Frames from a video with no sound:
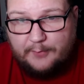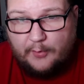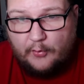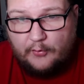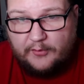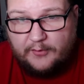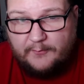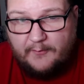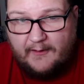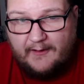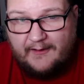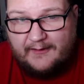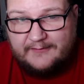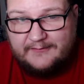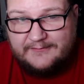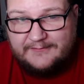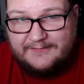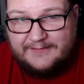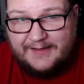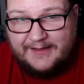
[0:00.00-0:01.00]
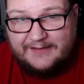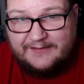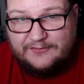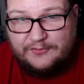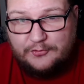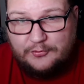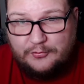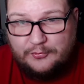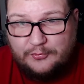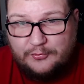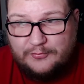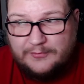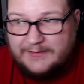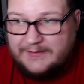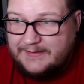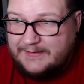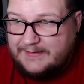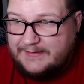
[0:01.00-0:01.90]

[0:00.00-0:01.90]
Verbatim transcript: Pokemon into